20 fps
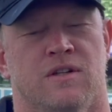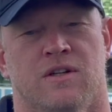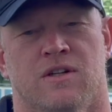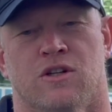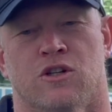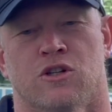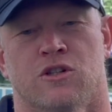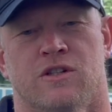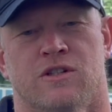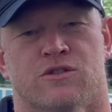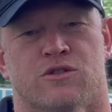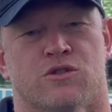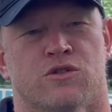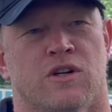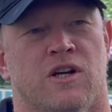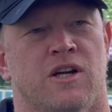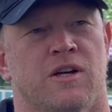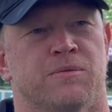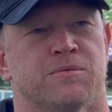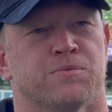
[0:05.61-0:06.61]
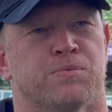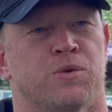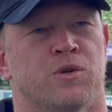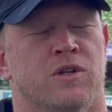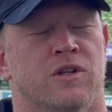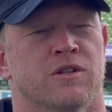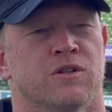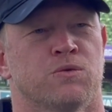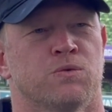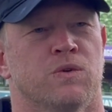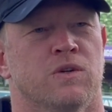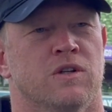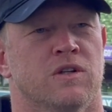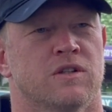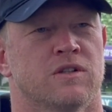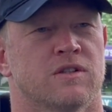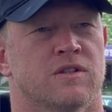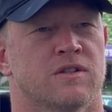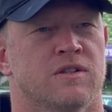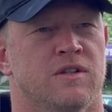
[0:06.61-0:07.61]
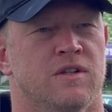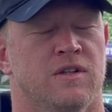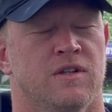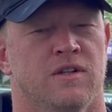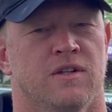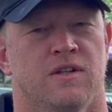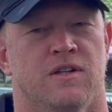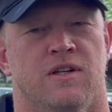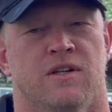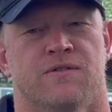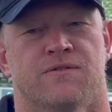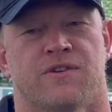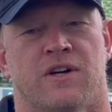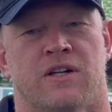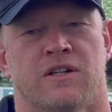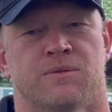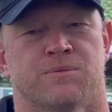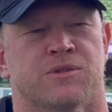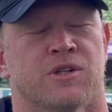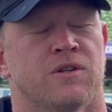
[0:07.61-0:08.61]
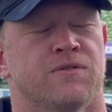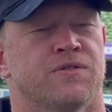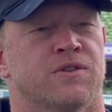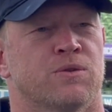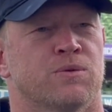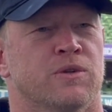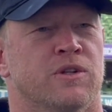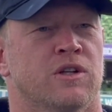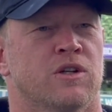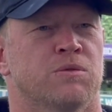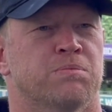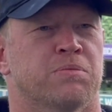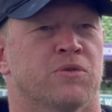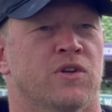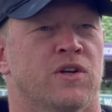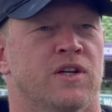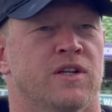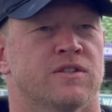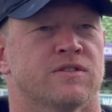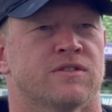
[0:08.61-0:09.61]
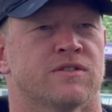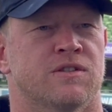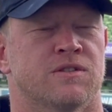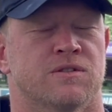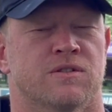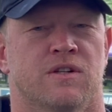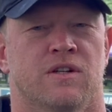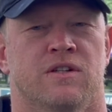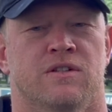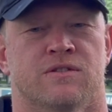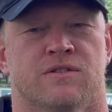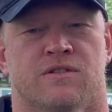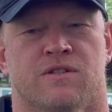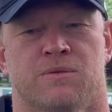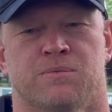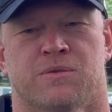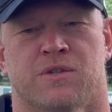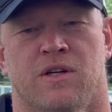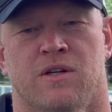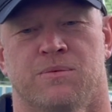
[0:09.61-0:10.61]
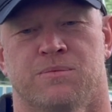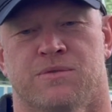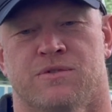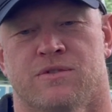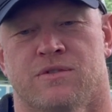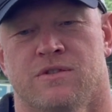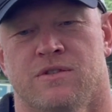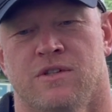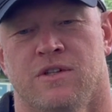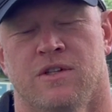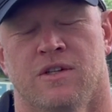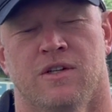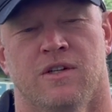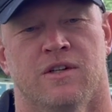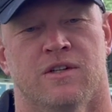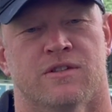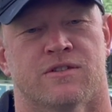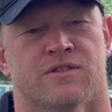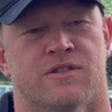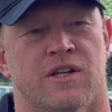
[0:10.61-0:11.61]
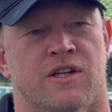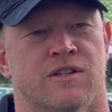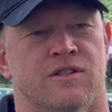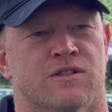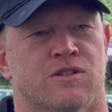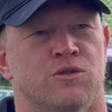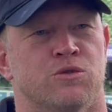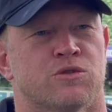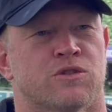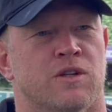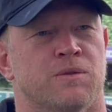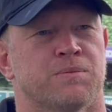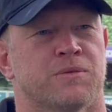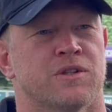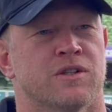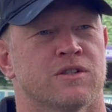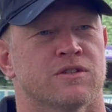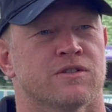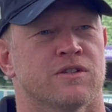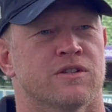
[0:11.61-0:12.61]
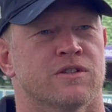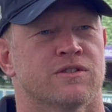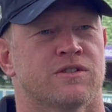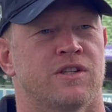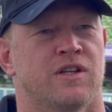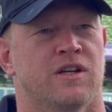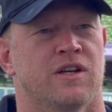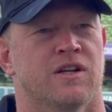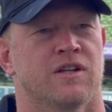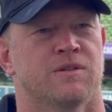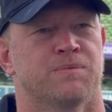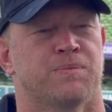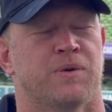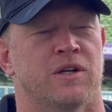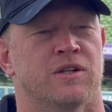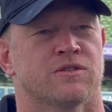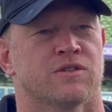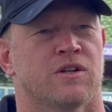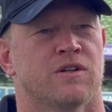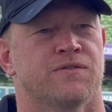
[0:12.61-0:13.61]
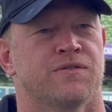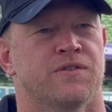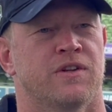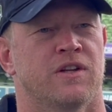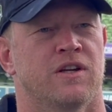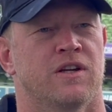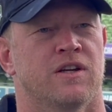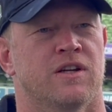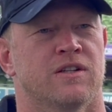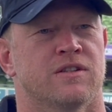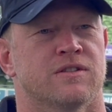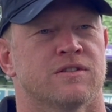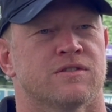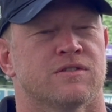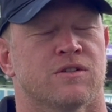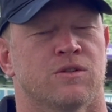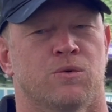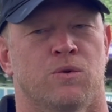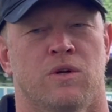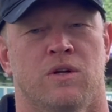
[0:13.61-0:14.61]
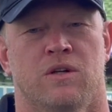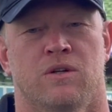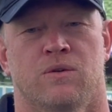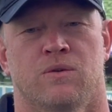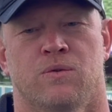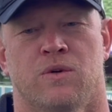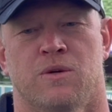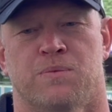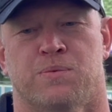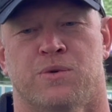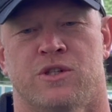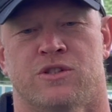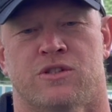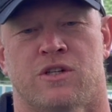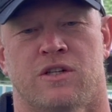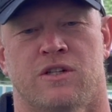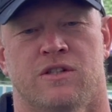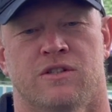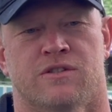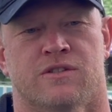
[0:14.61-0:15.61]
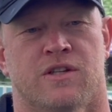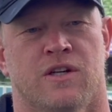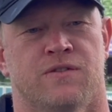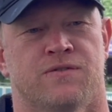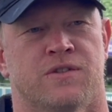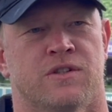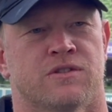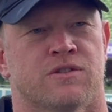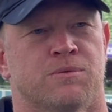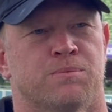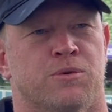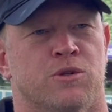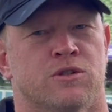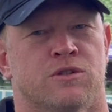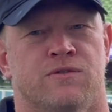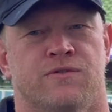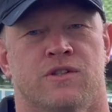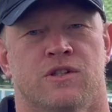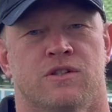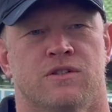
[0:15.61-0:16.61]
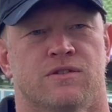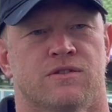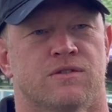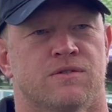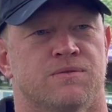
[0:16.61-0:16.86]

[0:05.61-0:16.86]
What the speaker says: earned his stripes, put in the work, and found himself in a really good place. And sometimes sticking to something as long as he had pays off in the end. So we appreciate his toughness and perseverance.